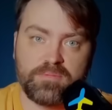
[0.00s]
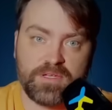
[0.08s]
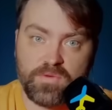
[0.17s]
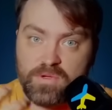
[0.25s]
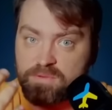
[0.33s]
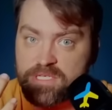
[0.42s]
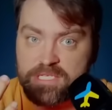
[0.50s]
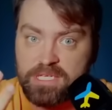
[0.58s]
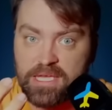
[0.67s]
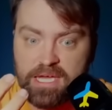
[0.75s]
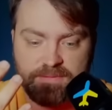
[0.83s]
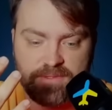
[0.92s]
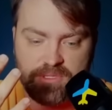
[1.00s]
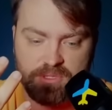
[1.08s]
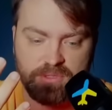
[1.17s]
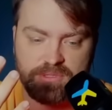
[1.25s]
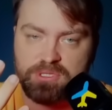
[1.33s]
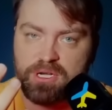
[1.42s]
But what we see after
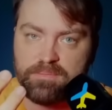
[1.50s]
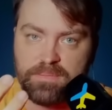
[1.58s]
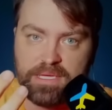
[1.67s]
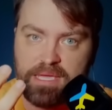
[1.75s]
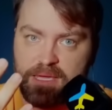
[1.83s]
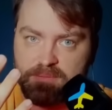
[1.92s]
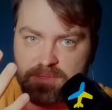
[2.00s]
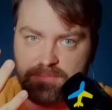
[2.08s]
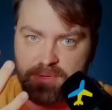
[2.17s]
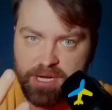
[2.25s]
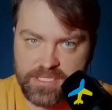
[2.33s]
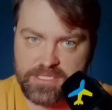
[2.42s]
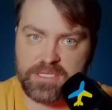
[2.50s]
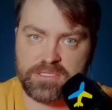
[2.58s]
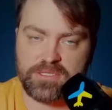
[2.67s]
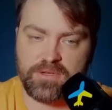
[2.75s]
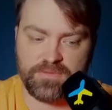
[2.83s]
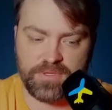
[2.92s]
Donald Trump became the
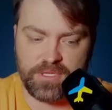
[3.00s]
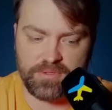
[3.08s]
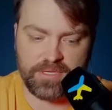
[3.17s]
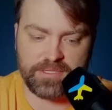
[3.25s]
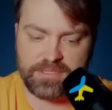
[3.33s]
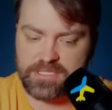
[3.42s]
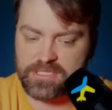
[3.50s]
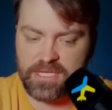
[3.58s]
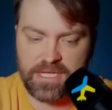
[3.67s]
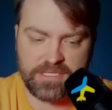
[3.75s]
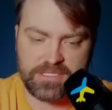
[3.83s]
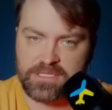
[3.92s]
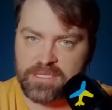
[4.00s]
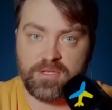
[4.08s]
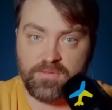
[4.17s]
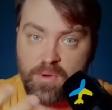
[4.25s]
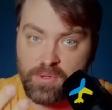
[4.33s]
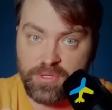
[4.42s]
president of the United States,
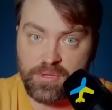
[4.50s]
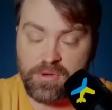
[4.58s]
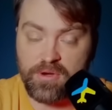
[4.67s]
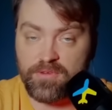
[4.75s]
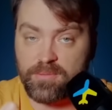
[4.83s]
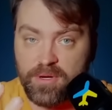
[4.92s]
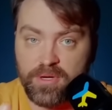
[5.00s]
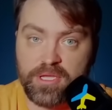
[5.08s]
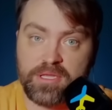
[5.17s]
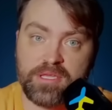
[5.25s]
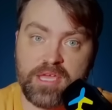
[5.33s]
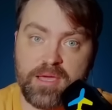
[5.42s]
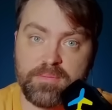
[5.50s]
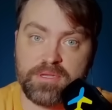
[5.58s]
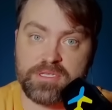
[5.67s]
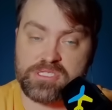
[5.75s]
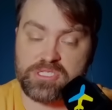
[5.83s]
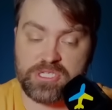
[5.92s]
the value of American
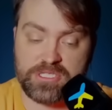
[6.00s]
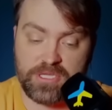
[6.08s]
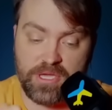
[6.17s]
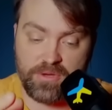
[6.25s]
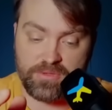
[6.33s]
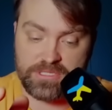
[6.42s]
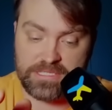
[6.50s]
companies just goes